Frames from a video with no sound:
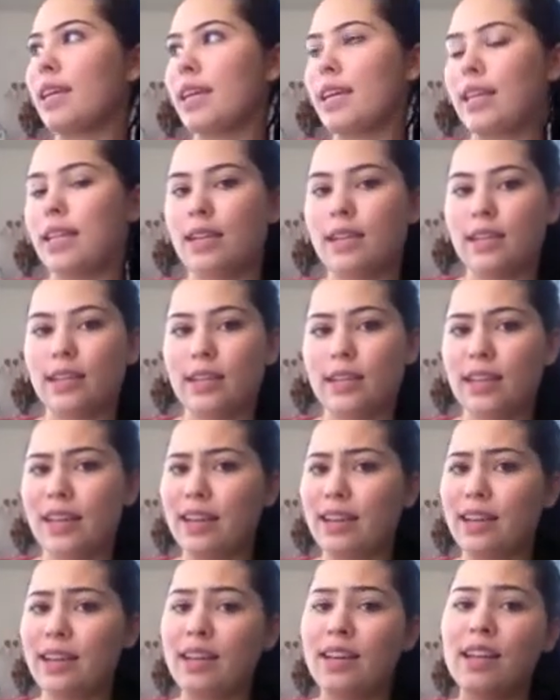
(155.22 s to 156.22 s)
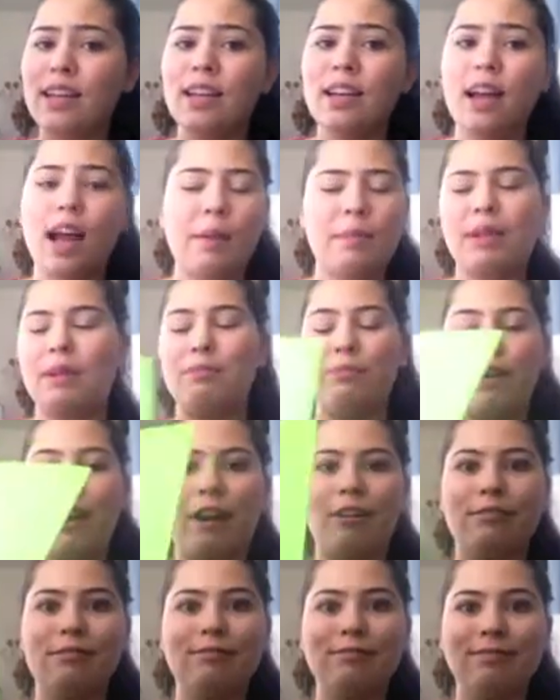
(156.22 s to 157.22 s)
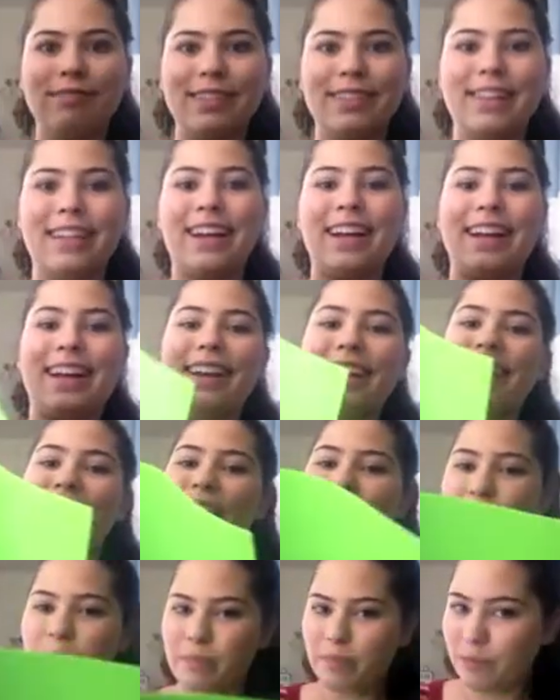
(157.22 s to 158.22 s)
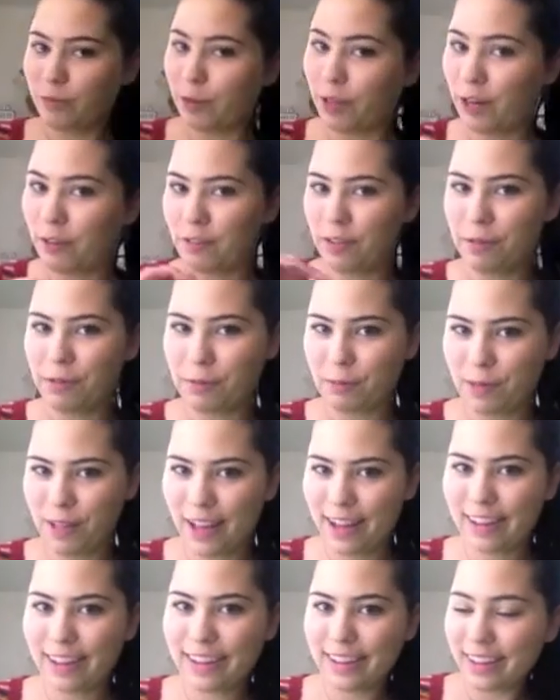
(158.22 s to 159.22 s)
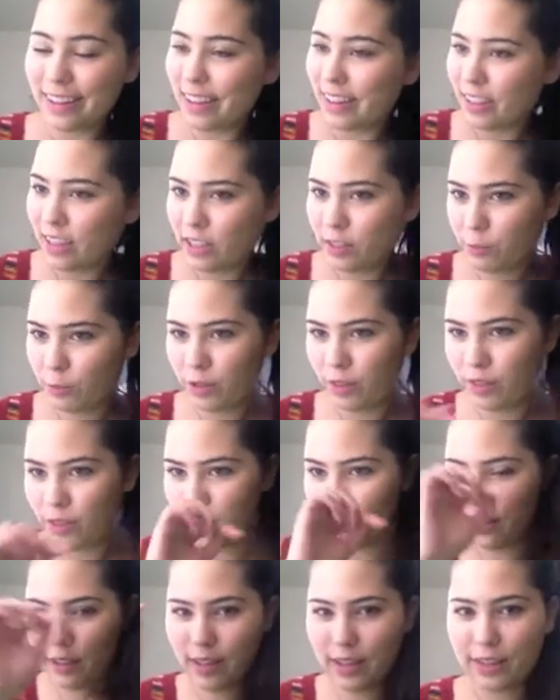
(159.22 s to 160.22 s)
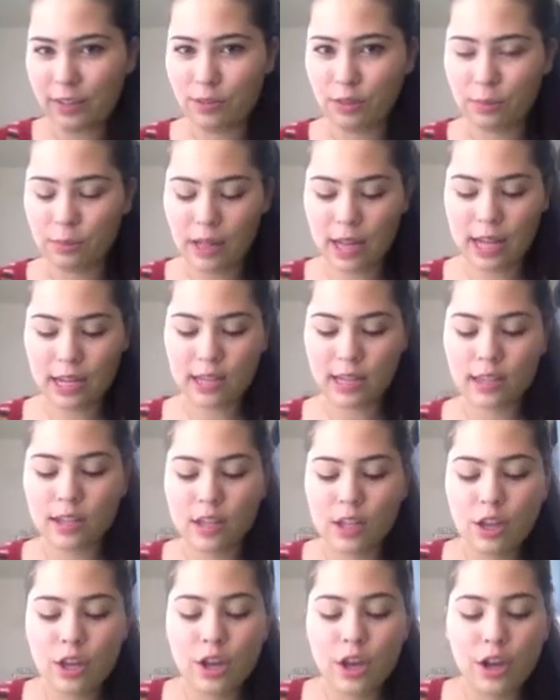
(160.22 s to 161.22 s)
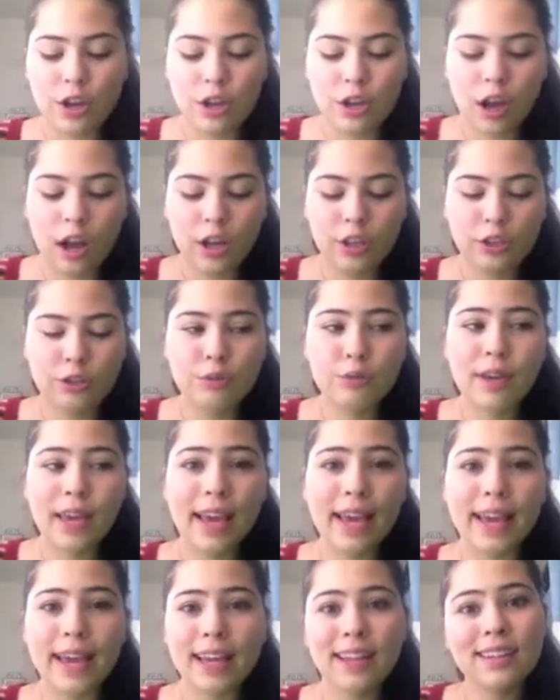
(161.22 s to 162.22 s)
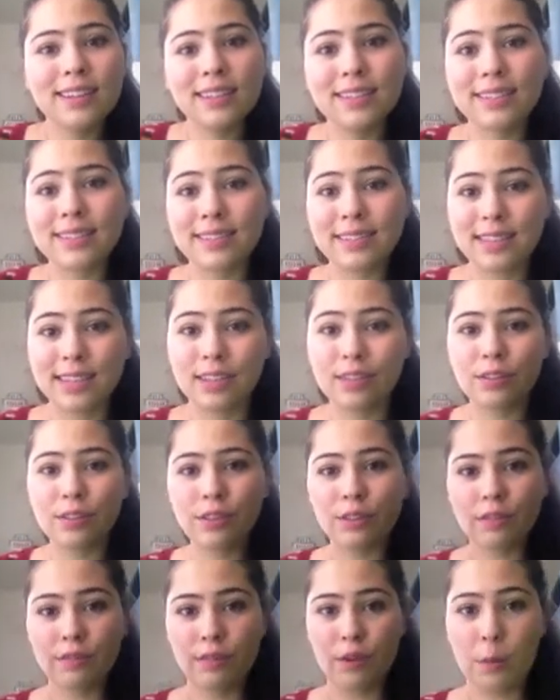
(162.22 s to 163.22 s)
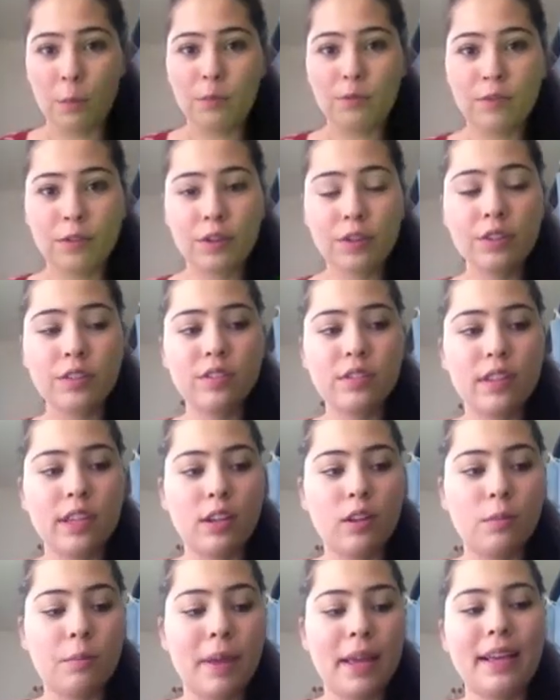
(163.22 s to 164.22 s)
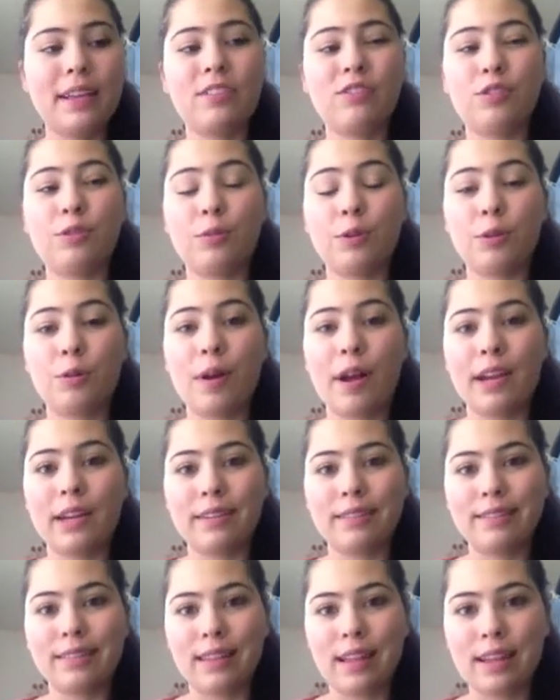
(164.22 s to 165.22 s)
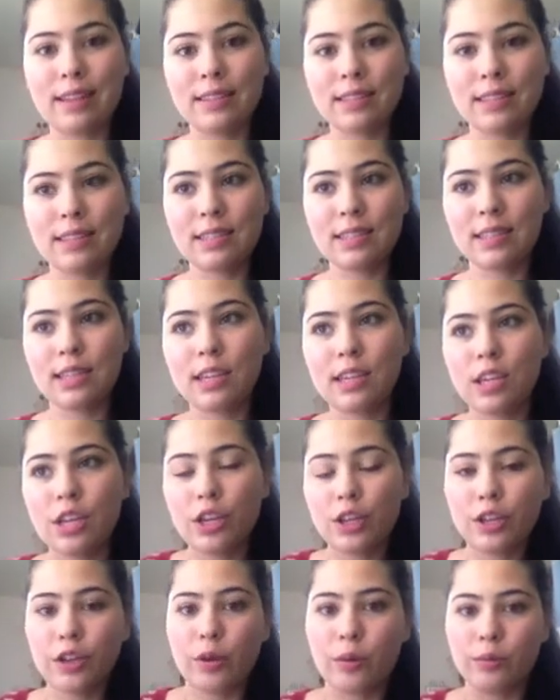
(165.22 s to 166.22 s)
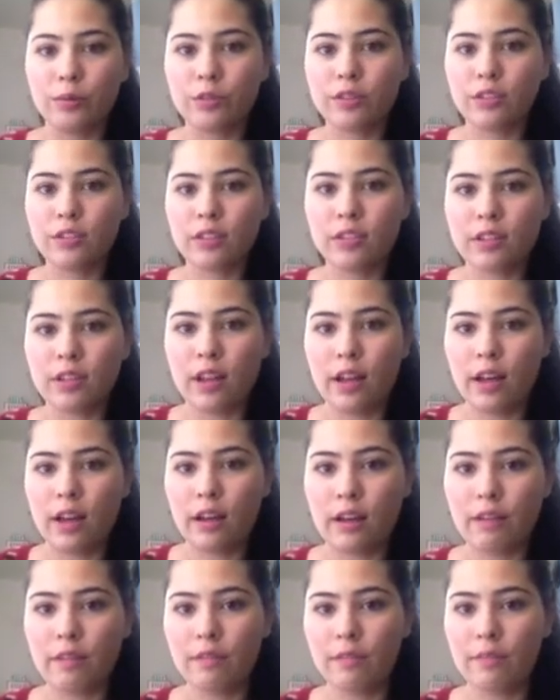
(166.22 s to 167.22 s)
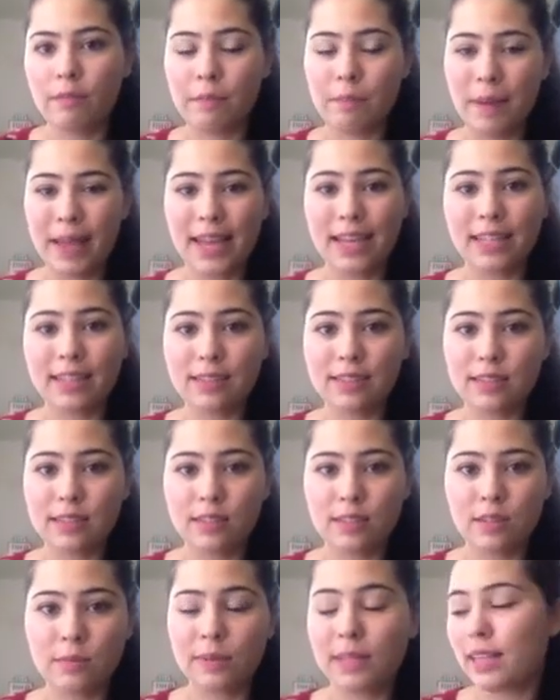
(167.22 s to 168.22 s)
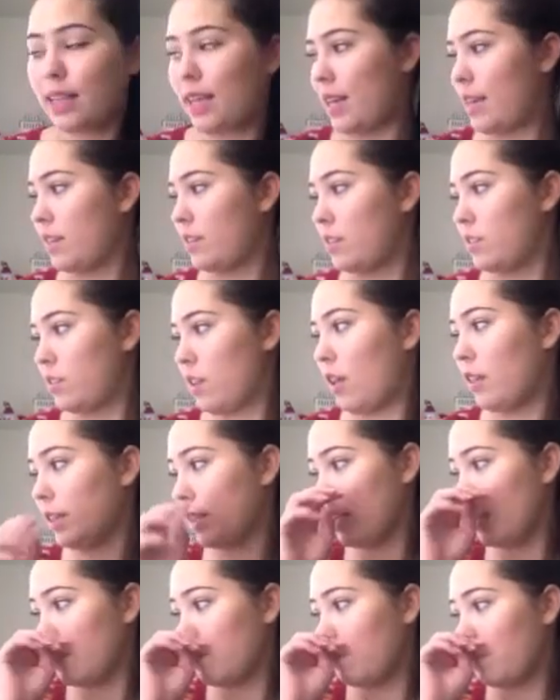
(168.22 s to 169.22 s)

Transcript: and yeah, I mean brown, and then I went over it with black, with the lines with black. You can seal the foam first. It'll make it so it requires less coats of paint to be like solid.